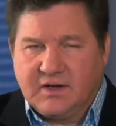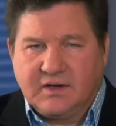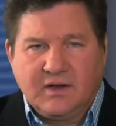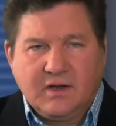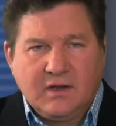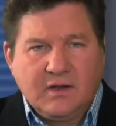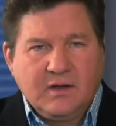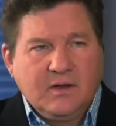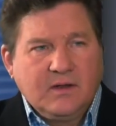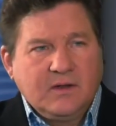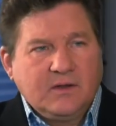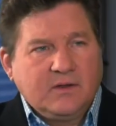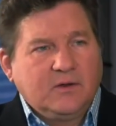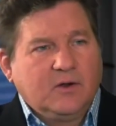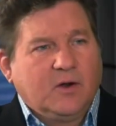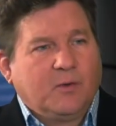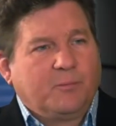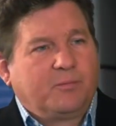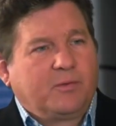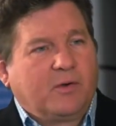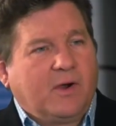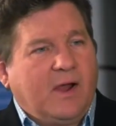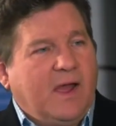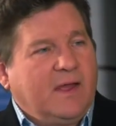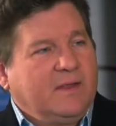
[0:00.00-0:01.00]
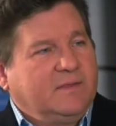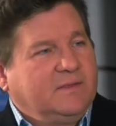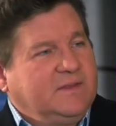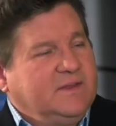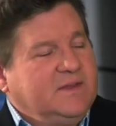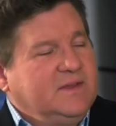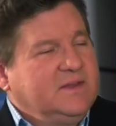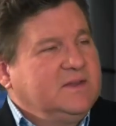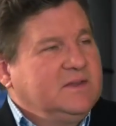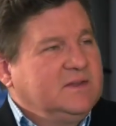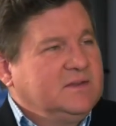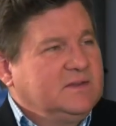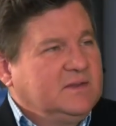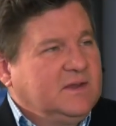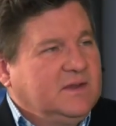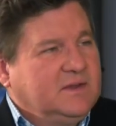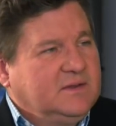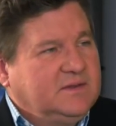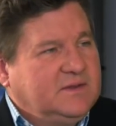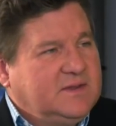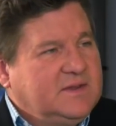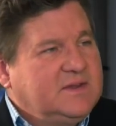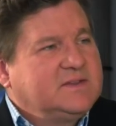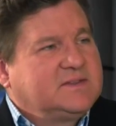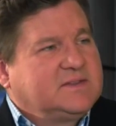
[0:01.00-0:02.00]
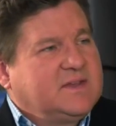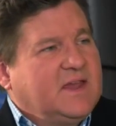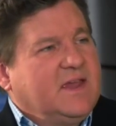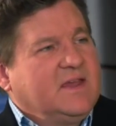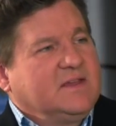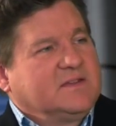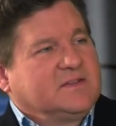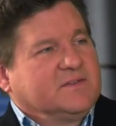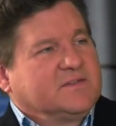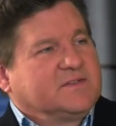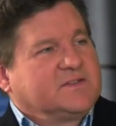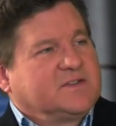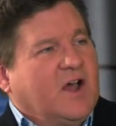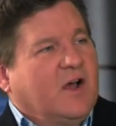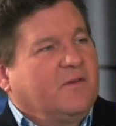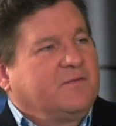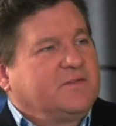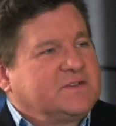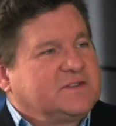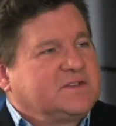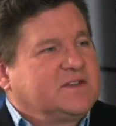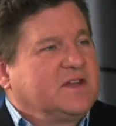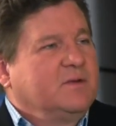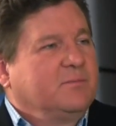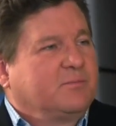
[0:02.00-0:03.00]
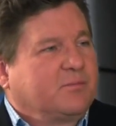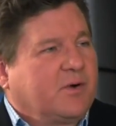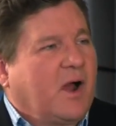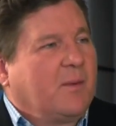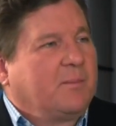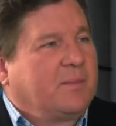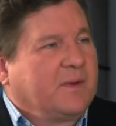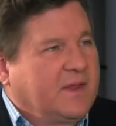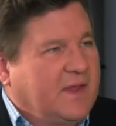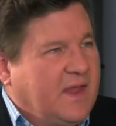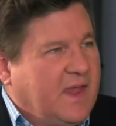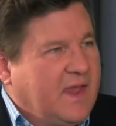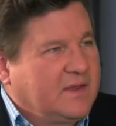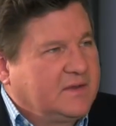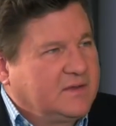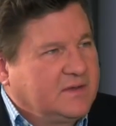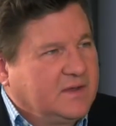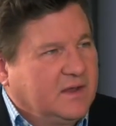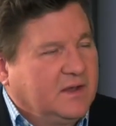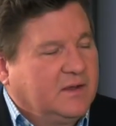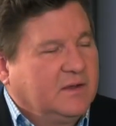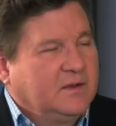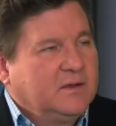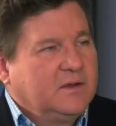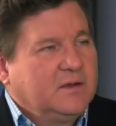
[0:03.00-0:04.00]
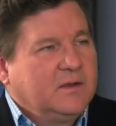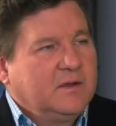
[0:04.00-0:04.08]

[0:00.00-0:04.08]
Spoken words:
And pride, in these days of self-esteem propaganda,